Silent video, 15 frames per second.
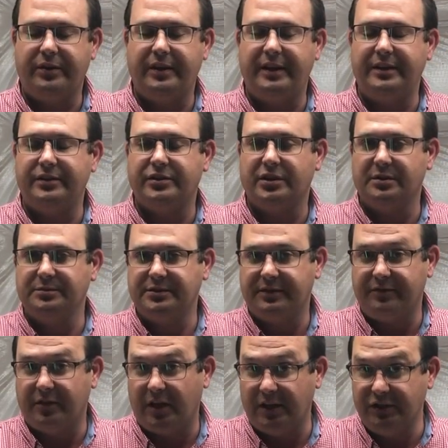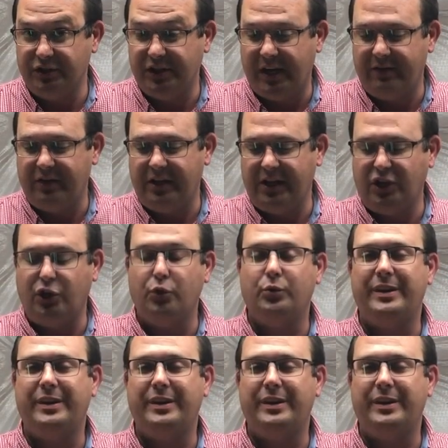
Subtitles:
it in terms of longevity. You